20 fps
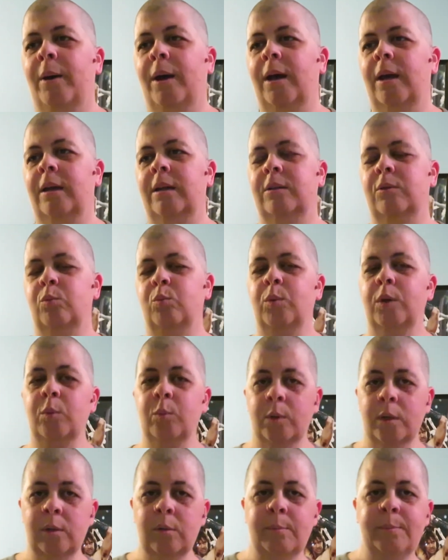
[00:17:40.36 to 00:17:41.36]
but we
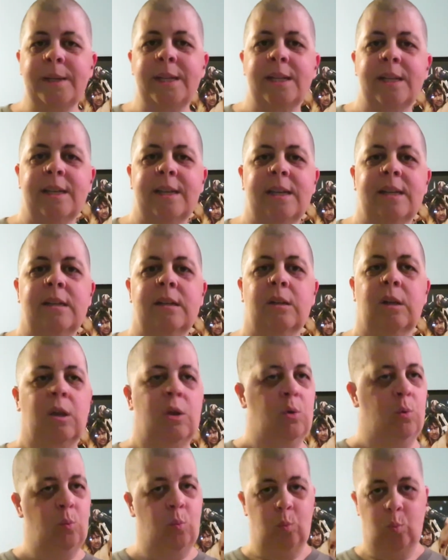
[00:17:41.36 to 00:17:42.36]
will meet
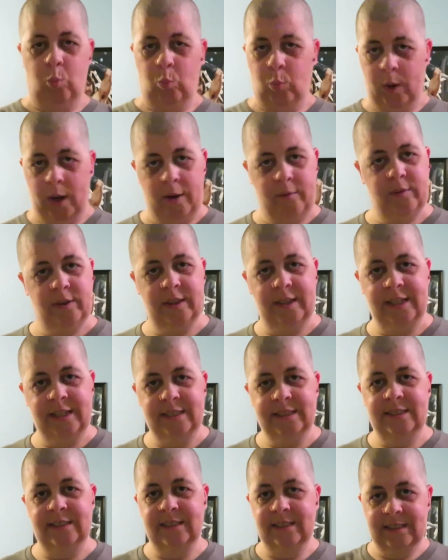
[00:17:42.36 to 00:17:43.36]
again whenever
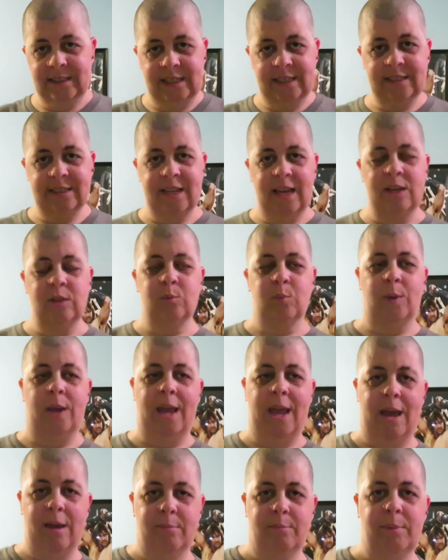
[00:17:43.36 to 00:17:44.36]
these these days when
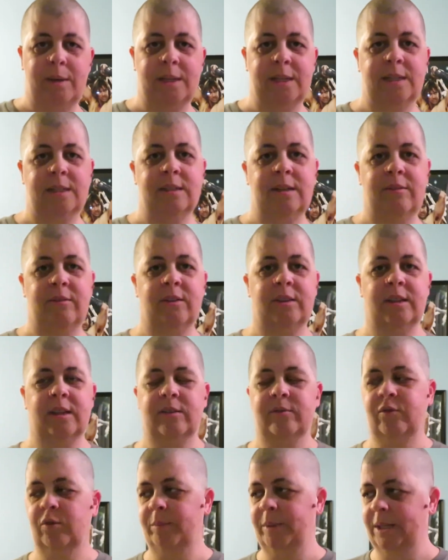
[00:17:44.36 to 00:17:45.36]
I have money and
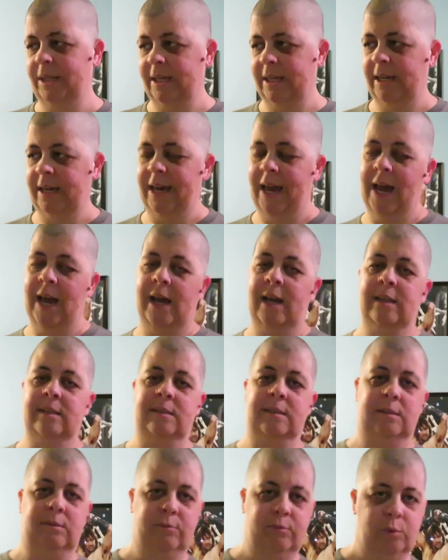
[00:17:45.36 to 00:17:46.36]
everything for me to get
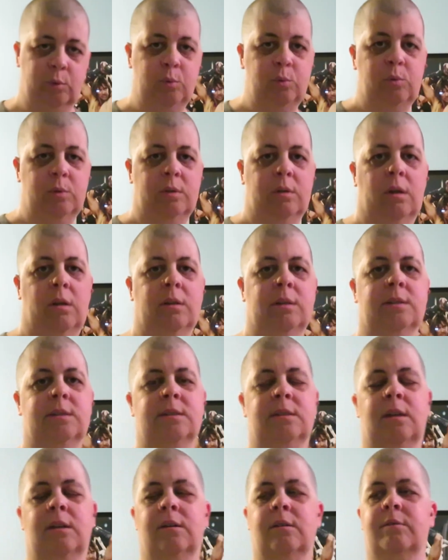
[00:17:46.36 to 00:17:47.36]
gas and food and all that
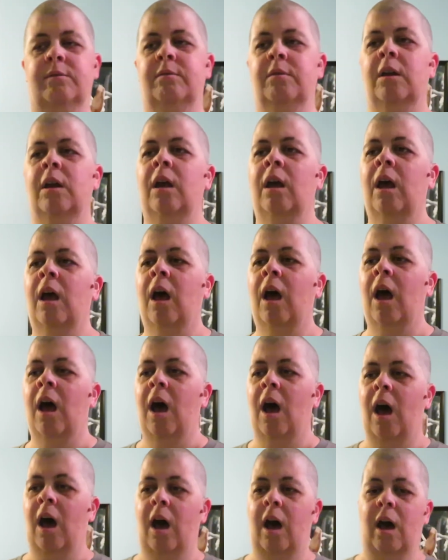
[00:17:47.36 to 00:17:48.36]
stuff.
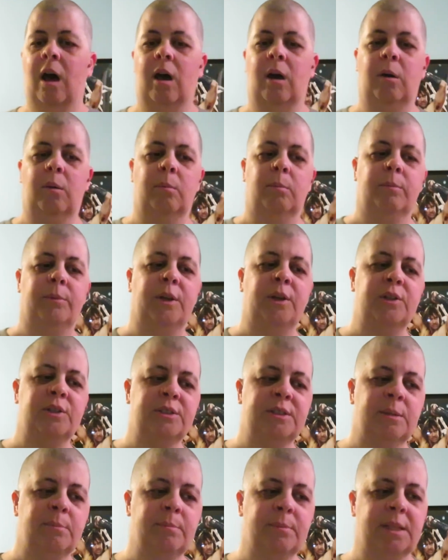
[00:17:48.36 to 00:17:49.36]
Um, there are
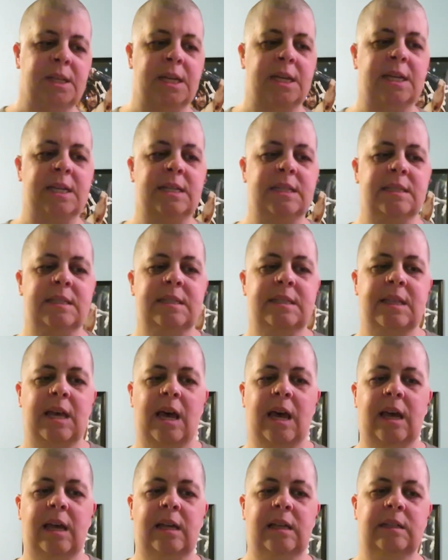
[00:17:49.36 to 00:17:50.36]
some things
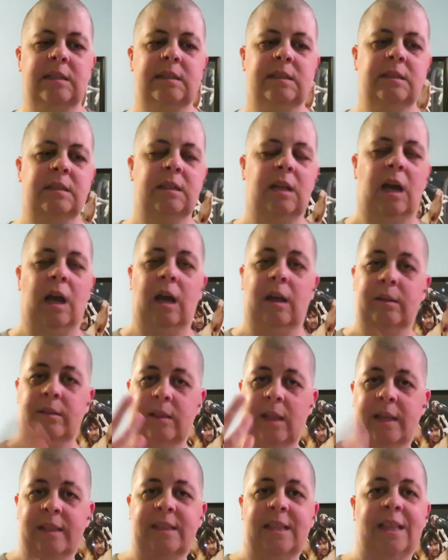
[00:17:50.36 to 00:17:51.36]
that,
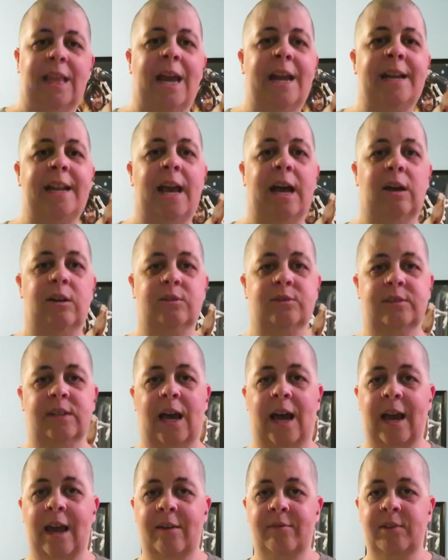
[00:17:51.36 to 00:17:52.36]
like the lighthouse.
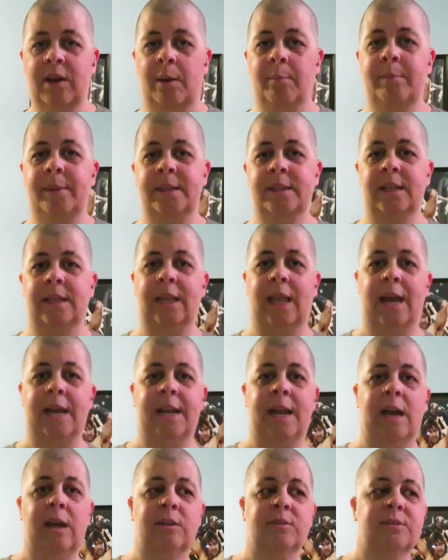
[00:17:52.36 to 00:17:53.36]
I have not been to the
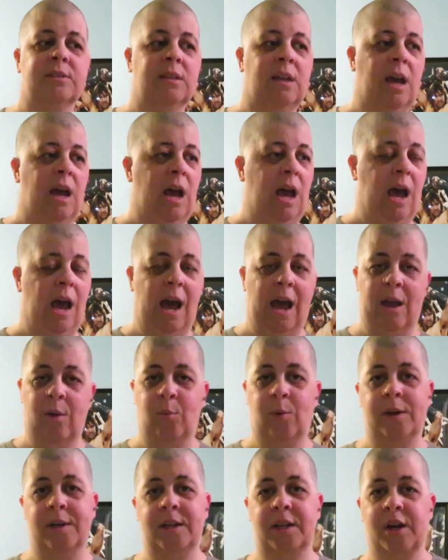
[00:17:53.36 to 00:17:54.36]
lighthouse. I
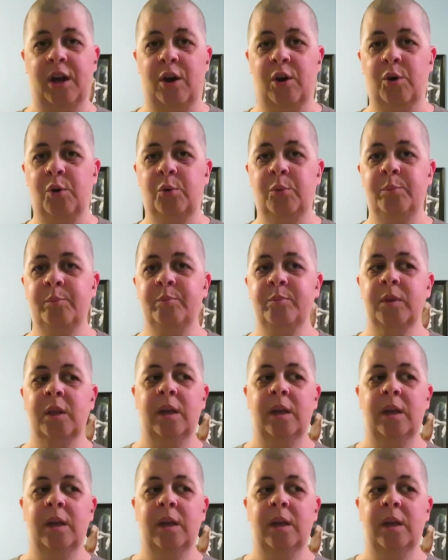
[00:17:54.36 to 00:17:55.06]
want to go.